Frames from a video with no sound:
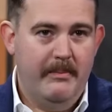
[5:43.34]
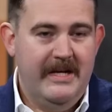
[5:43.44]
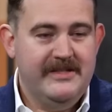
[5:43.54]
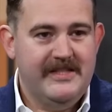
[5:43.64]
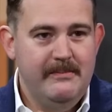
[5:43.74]
I mean,
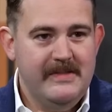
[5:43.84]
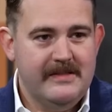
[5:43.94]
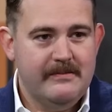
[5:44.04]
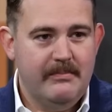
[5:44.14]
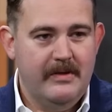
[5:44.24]
it
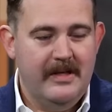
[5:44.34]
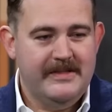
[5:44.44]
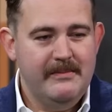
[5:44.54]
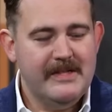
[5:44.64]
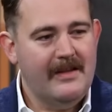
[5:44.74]
seems
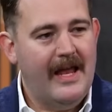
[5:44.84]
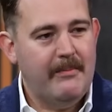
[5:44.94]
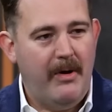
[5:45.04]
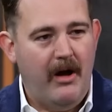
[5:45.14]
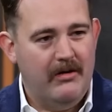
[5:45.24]
a lot
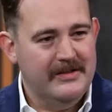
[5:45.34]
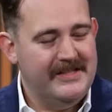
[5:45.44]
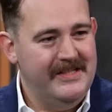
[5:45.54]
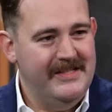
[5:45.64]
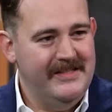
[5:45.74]
of
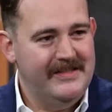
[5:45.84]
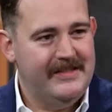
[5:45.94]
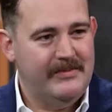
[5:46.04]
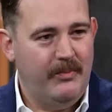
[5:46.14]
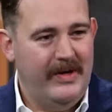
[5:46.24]

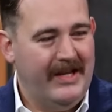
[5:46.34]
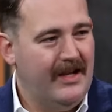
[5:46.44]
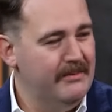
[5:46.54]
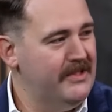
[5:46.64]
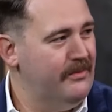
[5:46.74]
policies when it
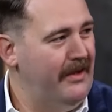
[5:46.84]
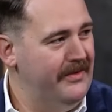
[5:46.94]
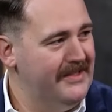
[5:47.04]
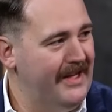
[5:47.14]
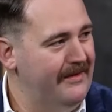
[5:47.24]
comes around
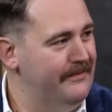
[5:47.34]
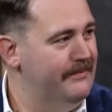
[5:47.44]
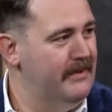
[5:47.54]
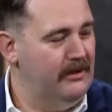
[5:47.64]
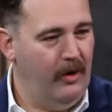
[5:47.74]
these kind of
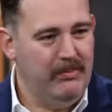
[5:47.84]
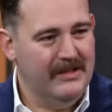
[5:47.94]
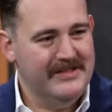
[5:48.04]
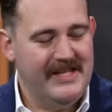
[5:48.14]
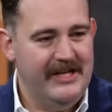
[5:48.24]

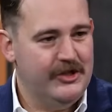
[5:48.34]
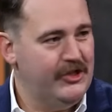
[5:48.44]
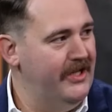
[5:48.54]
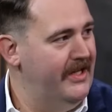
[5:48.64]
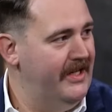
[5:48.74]

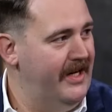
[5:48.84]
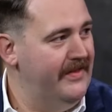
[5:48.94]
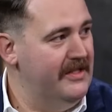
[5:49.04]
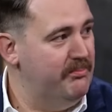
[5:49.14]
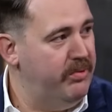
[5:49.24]
globalization
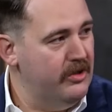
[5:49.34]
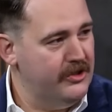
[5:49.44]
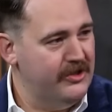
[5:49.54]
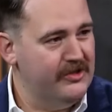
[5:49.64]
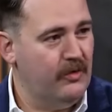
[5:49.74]
and these
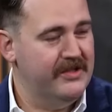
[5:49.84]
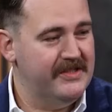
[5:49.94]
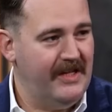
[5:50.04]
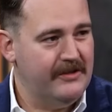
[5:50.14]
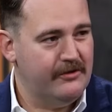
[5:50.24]
pushes towards
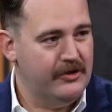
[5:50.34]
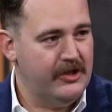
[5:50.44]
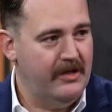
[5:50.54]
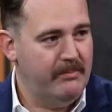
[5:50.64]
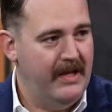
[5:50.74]

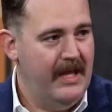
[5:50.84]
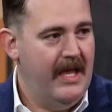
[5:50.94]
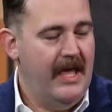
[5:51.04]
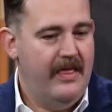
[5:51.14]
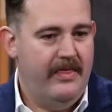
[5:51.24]
censorship,
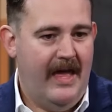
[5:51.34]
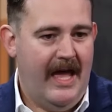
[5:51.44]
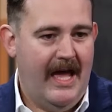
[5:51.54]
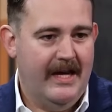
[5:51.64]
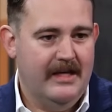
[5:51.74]

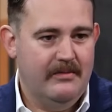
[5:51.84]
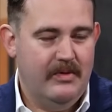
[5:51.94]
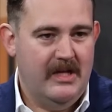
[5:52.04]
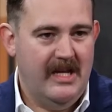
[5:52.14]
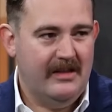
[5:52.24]
that
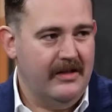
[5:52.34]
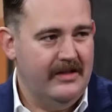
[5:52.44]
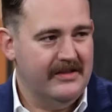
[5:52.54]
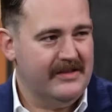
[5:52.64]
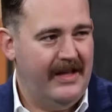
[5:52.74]

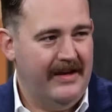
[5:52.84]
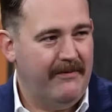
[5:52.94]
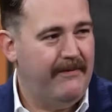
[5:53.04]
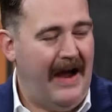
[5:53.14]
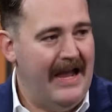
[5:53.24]
England is like
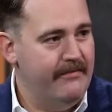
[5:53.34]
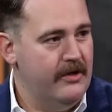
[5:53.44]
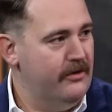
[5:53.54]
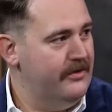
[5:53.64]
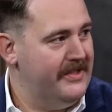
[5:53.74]
5
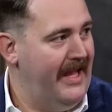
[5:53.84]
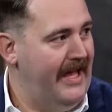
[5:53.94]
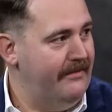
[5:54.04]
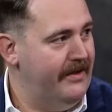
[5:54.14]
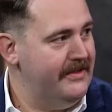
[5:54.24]
years ahead
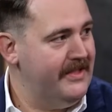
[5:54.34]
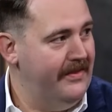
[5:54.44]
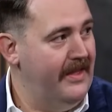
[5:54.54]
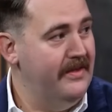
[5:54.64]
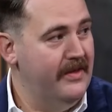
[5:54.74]
of us. And
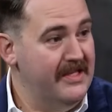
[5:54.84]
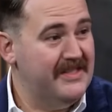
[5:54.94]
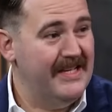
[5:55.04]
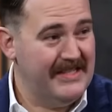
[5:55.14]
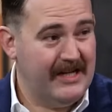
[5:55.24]
then these
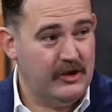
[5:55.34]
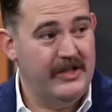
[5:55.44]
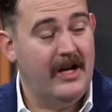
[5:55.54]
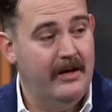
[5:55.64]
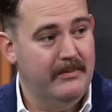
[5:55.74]
things actually
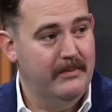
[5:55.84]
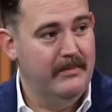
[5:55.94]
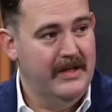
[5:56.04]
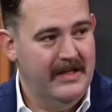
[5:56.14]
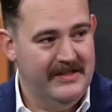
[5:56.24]
come,
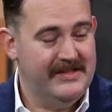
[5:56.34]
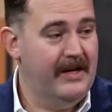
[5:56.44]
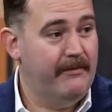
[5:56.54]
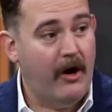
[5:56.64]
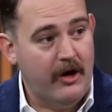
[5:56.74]
instead
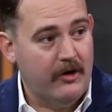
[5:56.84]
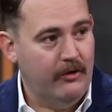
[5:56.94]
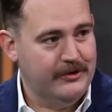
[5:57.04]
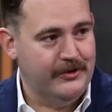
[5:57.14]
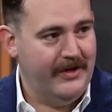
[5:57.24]
of our
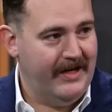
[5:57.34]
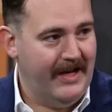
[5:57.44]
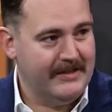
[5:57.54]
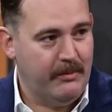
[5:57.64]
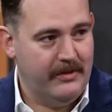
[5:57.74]
culture getting
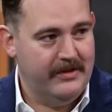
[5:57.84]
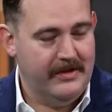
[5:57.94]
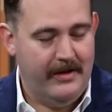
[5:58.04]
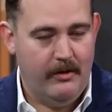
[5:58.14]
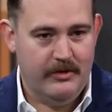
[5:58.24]
exported to
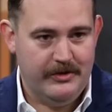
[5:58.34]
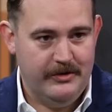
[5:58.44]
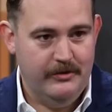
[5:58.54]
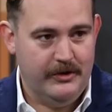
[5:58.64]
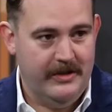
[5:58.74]
there, which it
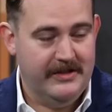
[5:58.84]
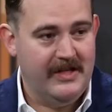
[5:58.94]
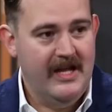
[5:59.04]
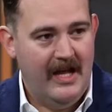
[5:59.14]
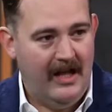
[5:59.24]
usually is,
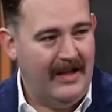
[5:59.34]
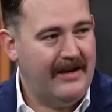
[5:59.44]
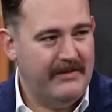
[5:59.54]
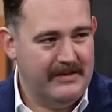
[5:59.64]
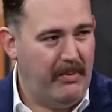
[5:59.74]
a lot of these